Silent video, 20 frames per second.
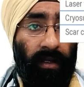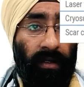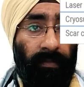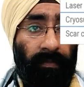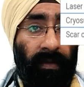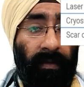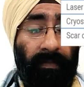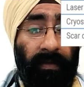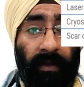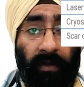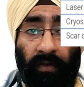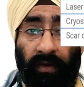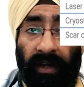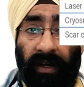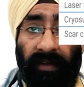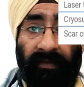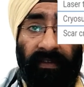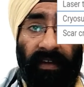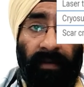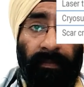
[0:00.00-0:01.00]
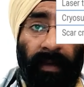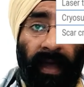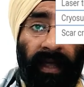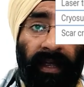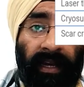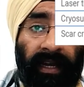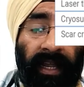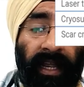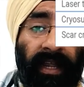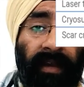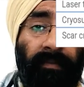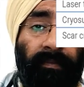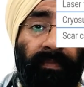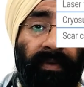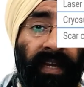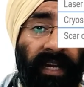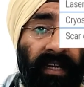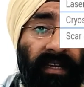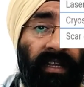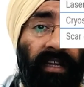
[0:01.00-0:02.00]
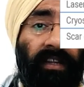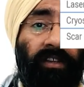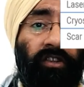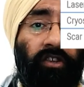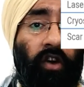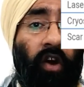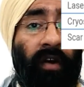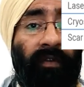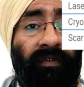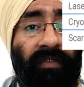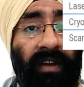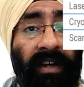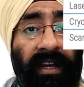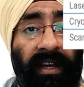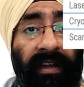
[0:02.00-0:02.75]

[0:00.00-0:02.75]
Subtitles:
people who develop acne in preteens often